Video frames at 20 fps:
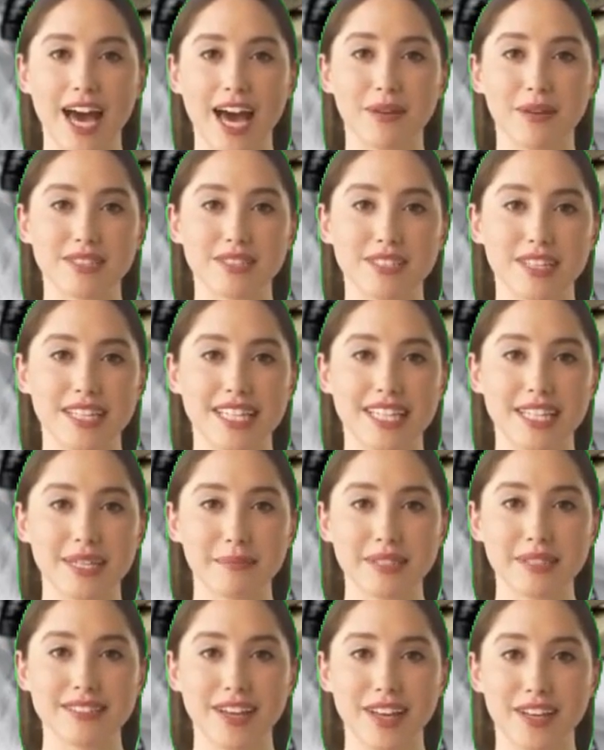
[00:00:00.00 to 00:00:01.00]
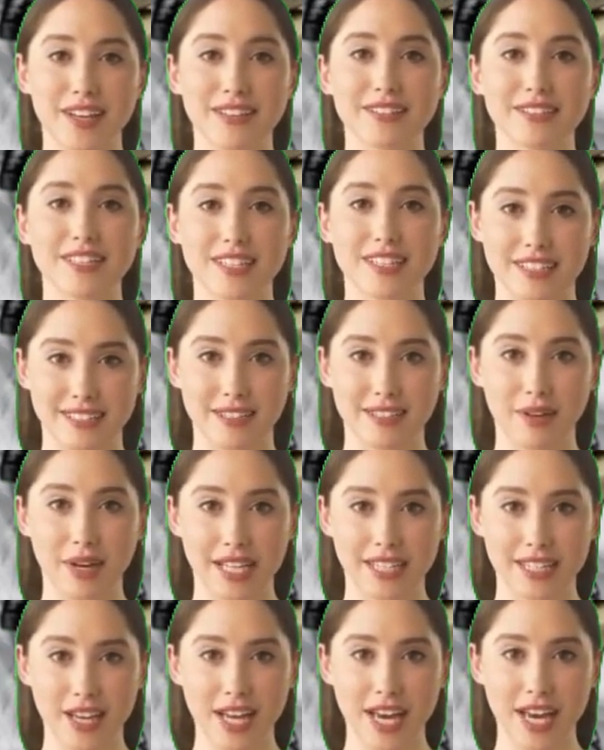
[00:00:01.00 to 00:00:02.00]
I would totally recommend this to
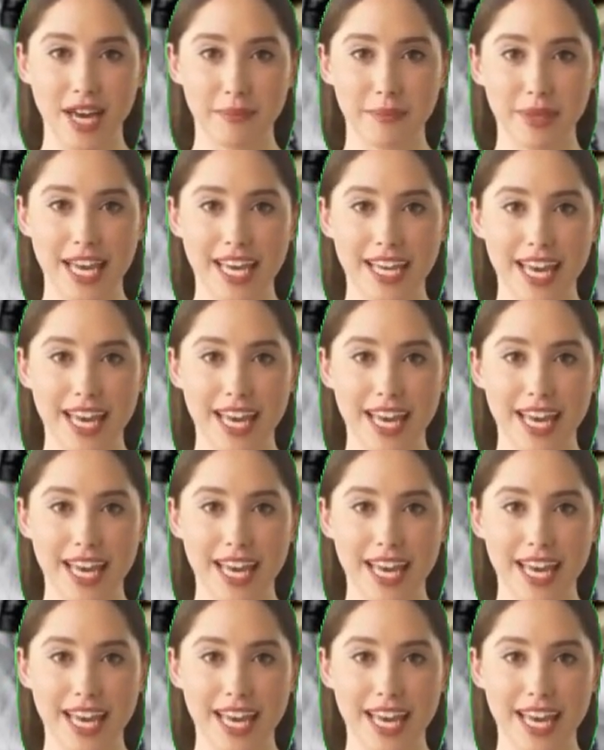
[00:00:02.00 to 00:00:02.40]
everyone.